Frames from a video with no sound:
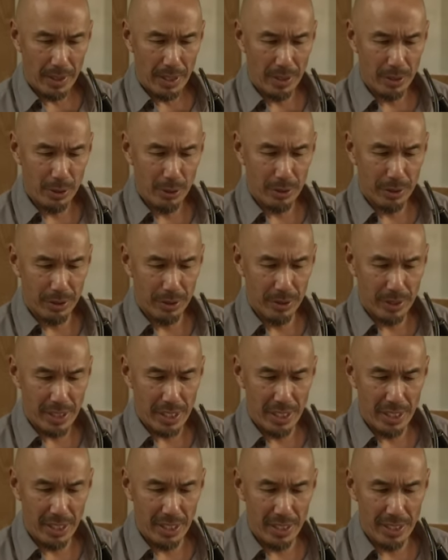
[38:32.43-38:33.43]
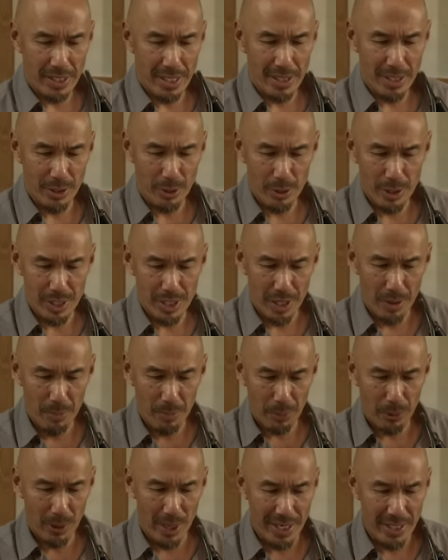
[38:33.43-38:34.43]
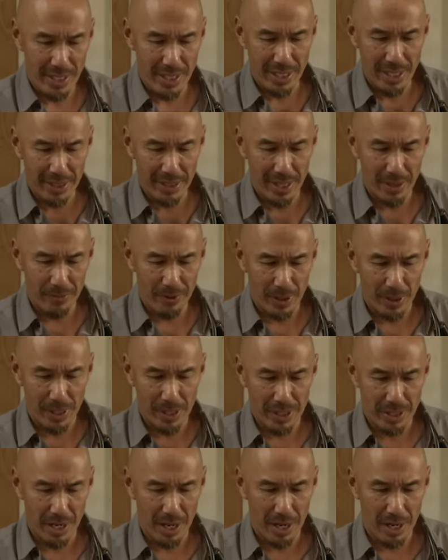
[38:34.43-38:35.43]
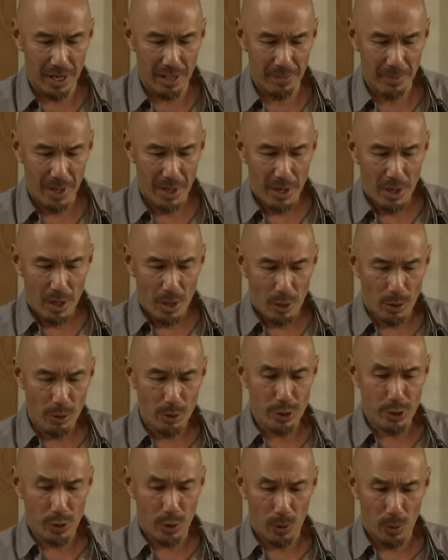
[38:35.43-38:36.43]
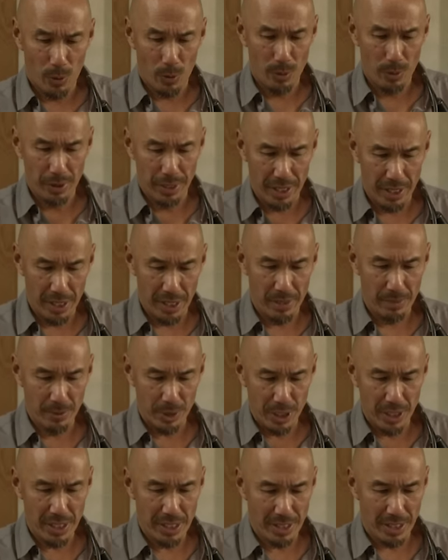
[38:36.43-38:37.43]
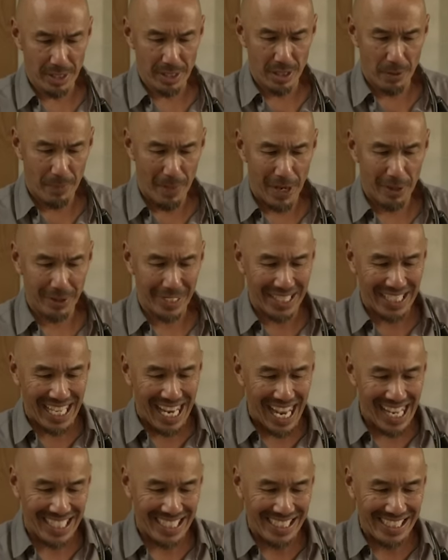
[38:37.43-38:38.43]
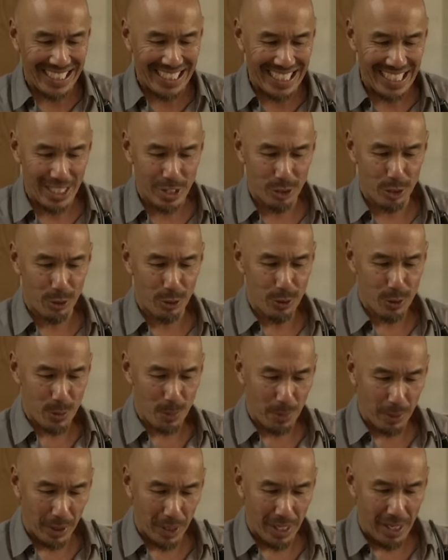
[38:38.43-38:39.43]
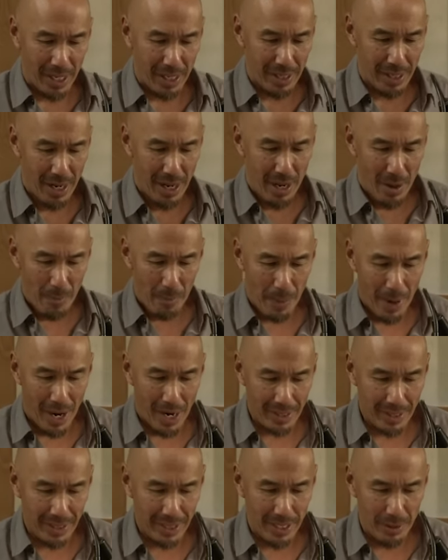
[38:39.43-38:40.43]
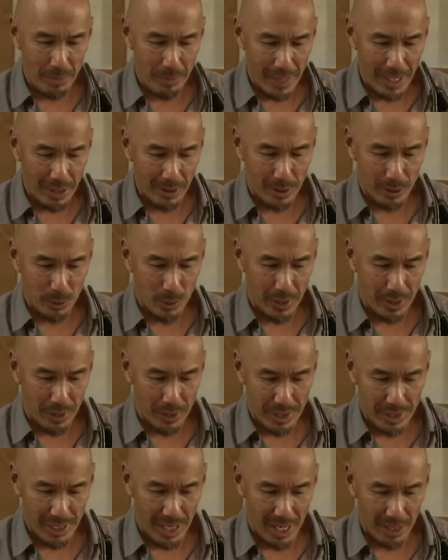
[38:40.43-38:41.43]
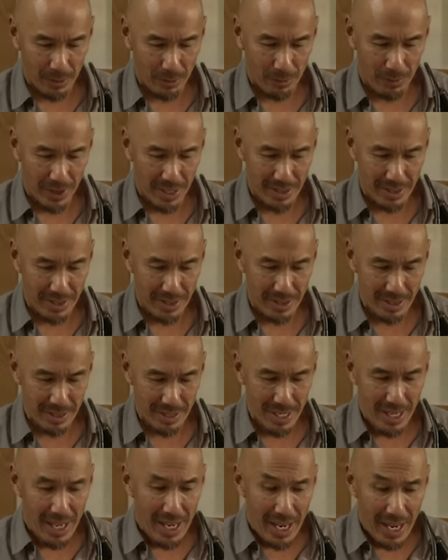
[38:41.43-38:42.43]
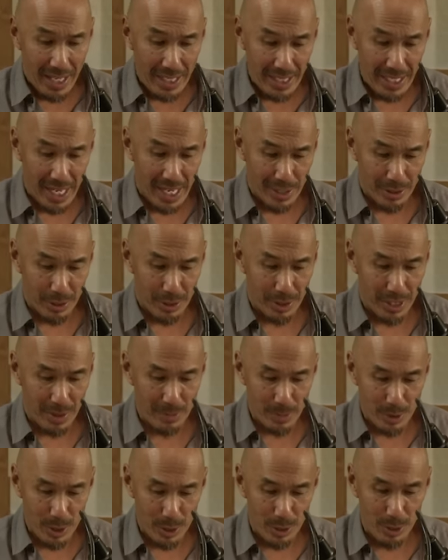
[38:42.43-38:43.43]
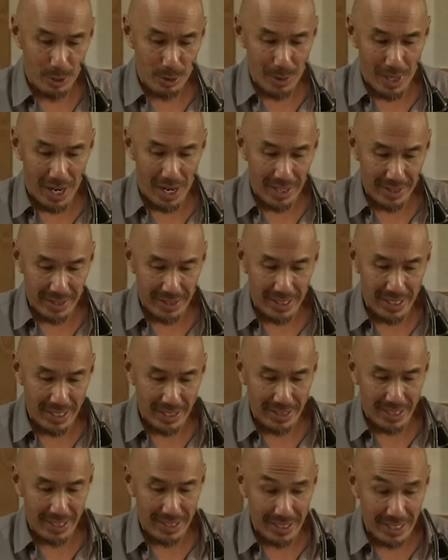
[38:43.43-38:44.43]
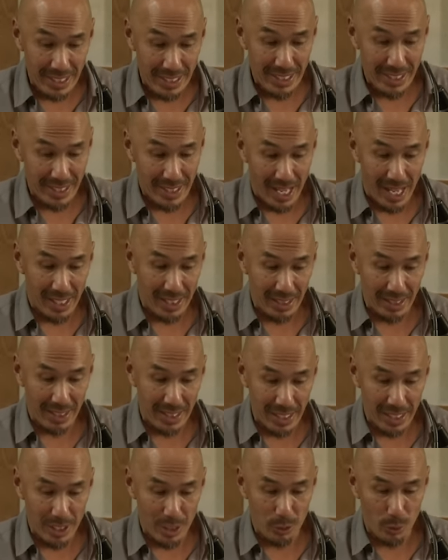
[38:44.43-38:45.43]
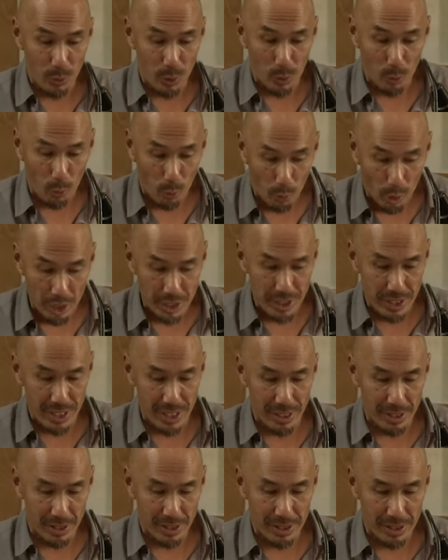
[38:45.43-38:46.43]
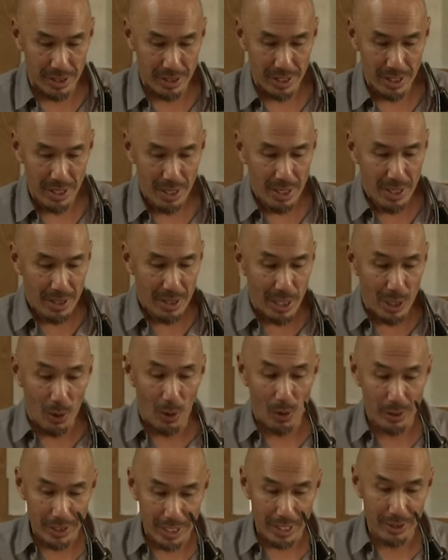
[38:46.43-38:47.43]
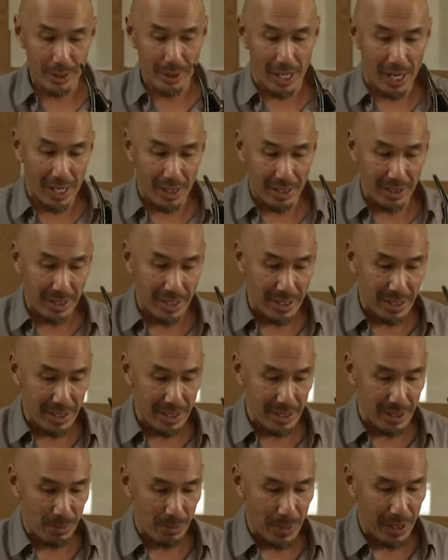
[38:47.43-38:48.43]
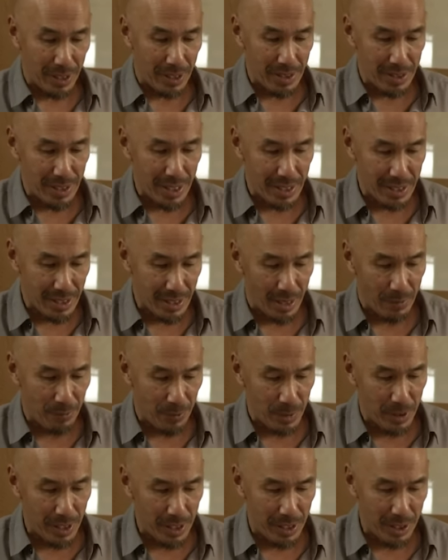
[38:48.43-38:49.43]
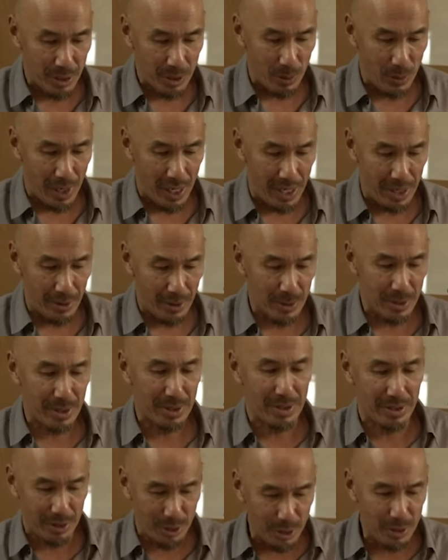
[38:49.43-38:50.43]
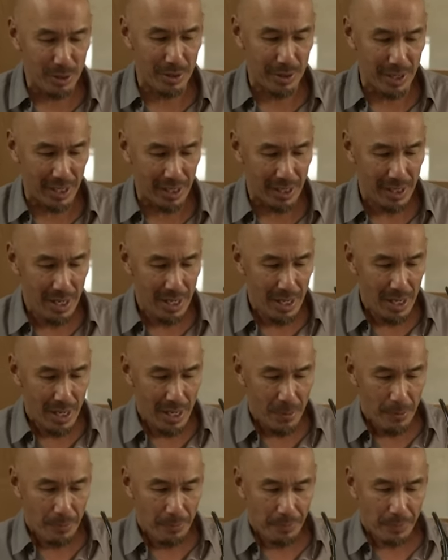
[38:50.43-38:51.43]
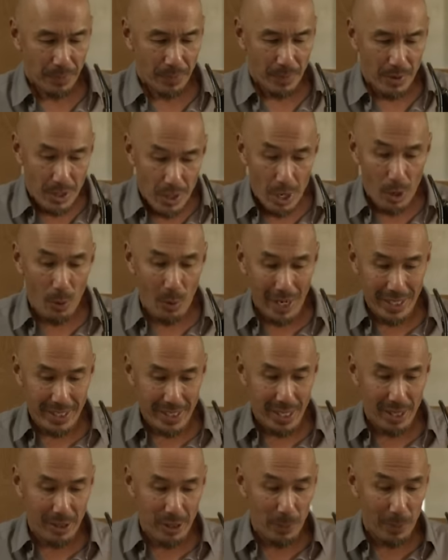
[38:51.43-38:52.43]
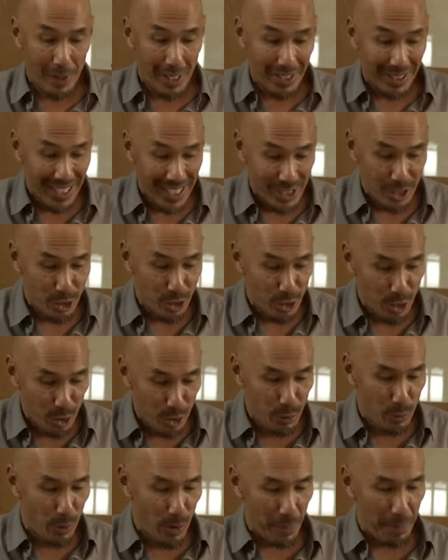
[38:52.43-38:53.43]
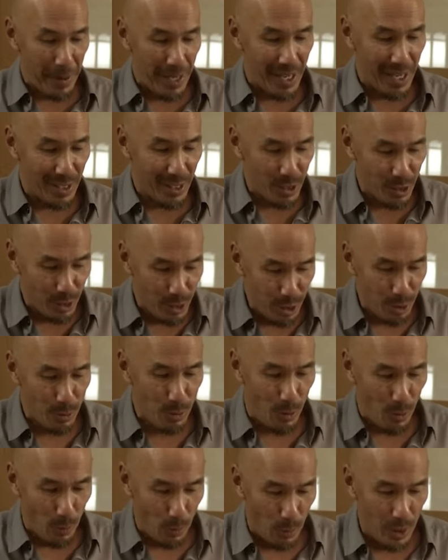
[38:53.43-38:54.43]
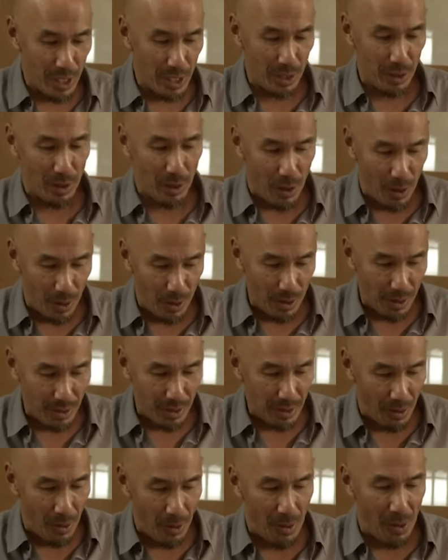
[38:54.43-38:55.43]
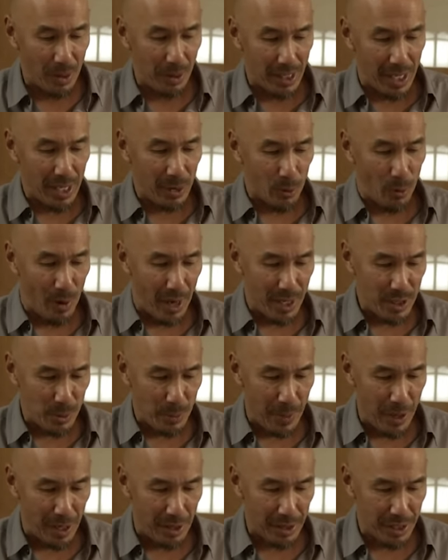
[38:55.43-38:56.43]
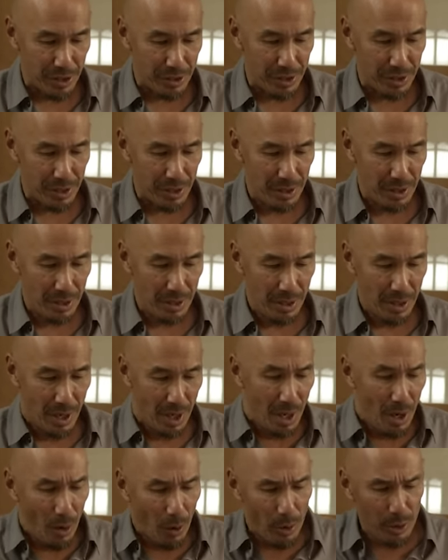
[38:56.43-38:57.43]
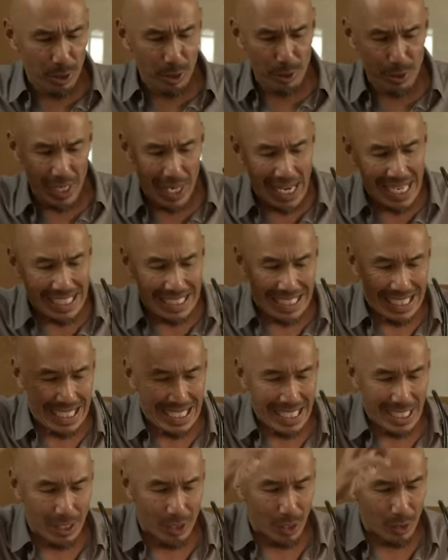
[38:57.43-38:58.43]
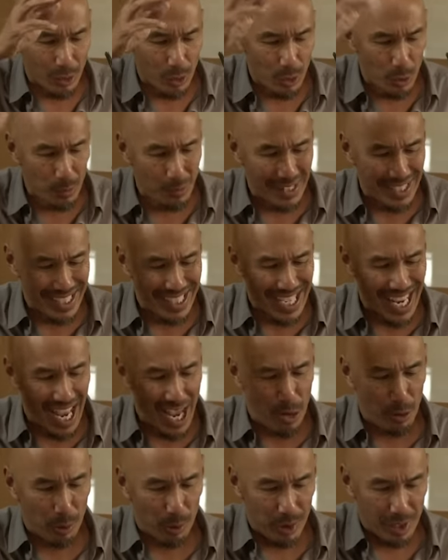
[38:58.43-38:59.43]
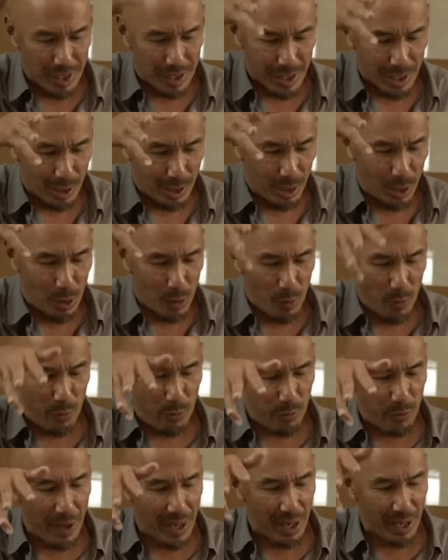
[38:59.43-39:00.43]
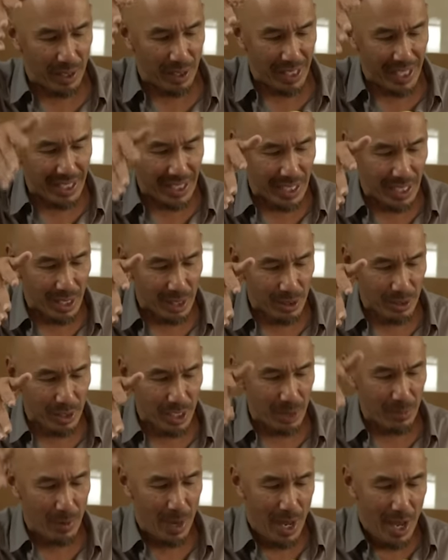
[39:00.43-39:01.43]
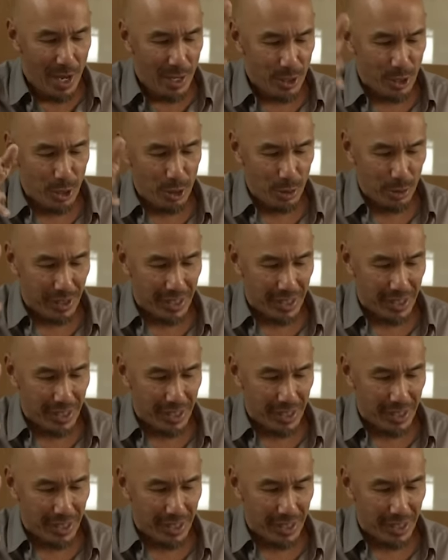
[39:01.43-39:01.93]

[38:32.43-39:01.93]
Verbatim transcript: In Luke 13, it says, There was some present at that very time who told him, Jesus, about the Galileans whose blood Pilate had mingled with their sacrifices. And he answered them, Do not think that these Galileans were worse sinners than all the other Galileans because they suffered in this way? Or do you think? No, I tell you, but unless you repent, you will all likewise perish. Or those 18 on whom the tower in Siloam fell and killed them, do you